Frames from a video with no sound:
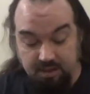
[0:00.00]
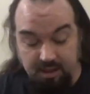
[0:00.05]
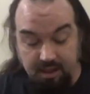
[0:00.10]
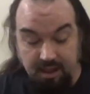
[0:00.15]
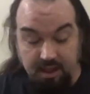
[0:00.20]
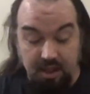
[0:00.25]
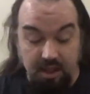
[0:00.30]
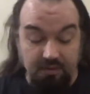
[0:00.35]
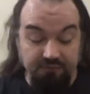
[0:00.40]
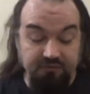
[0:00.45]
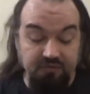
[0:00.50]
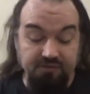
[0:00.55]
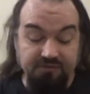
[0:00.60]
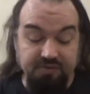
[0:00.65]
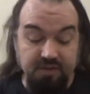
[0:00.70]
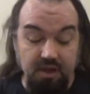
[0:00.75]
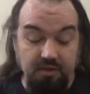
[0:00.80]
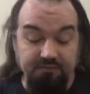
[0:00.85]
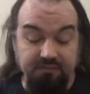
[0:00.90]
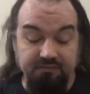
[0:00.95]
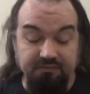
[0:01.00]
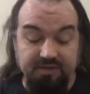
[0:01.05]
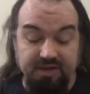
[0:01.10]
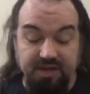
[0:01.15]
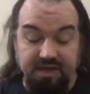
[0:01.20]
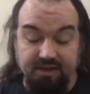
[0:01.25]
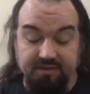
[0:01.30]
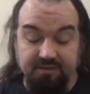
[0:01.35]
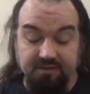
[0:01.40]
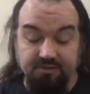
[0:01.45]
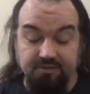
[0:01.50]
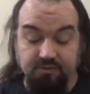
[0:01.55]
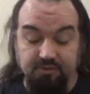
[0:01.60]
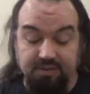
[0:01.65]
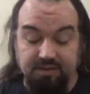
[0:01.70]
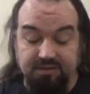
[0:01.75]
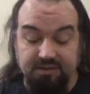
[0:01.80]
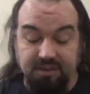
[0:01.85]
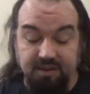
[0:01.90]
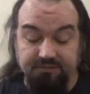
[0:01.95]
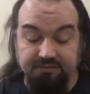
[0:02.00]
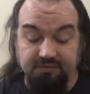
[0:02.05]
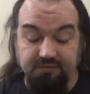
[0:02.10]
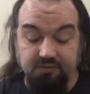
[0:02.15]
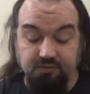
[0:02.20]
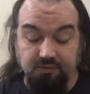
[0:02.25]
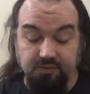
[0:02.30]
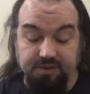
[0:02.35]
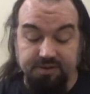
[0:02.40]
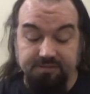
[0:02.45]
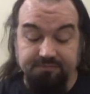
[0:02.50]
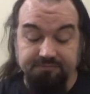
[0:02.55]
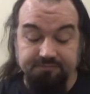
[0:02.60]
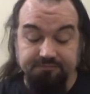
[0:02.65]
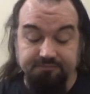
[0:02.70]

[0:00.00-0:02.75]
First off, we've got the story Love Story.